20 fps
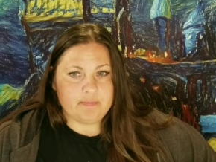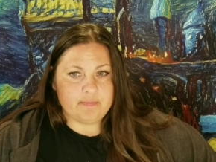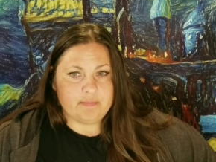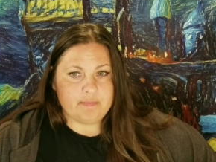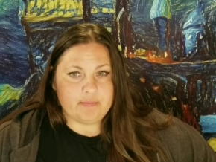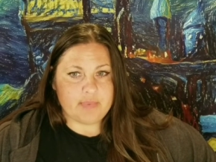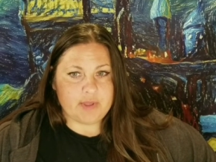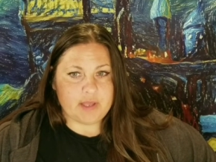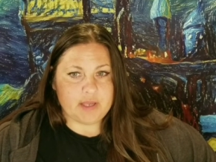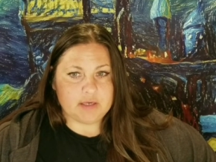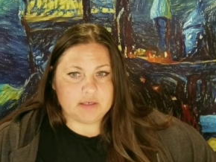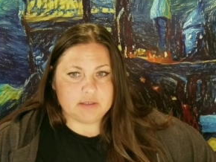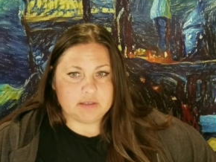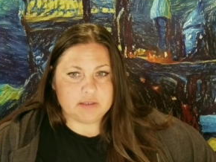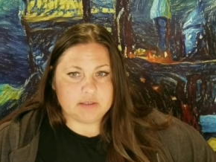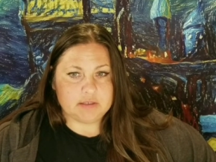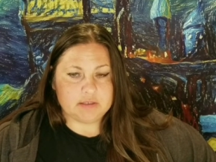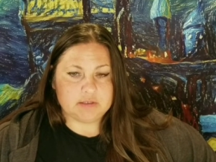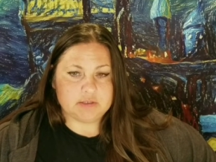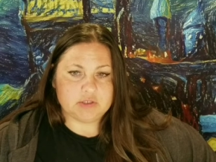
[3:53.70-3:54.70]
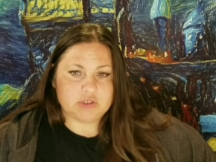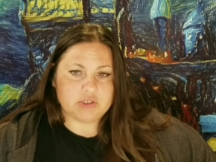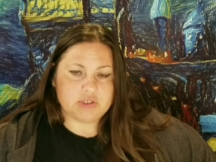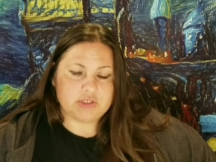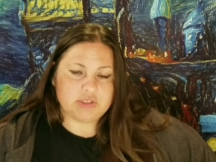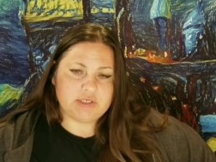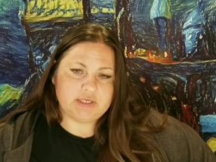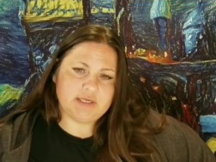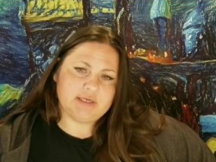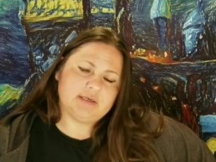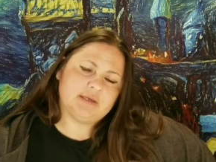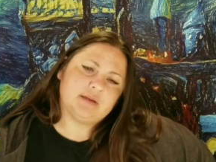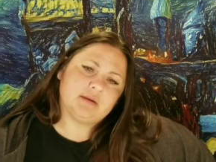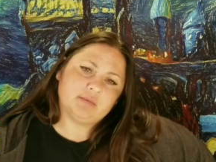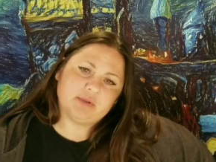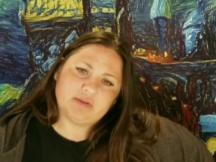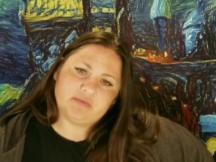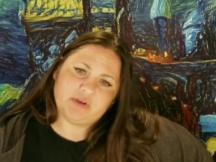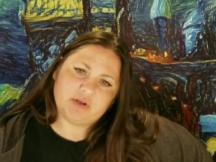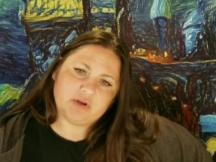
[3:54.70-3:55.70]
but she ended up
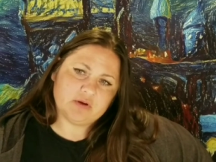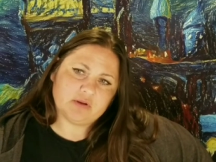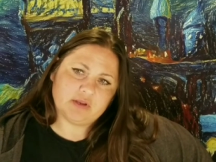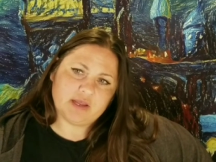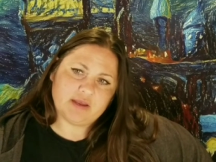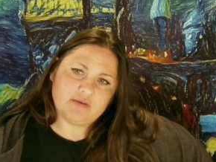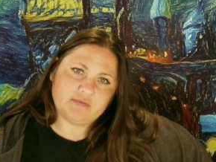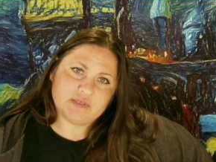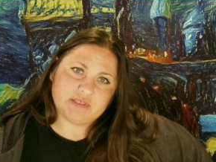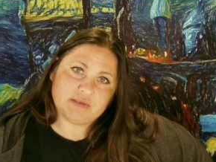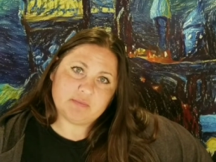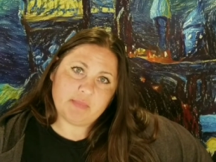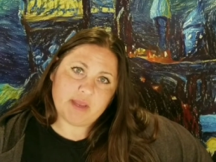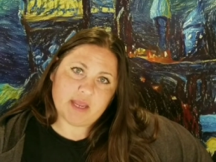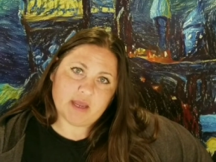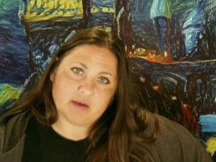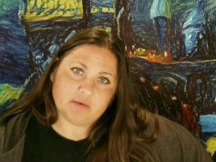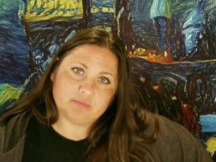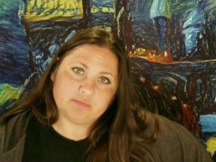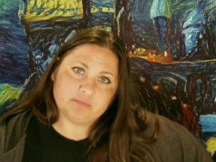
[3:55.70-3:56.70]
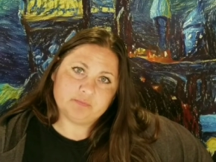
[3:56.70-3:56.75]
living her life as a man.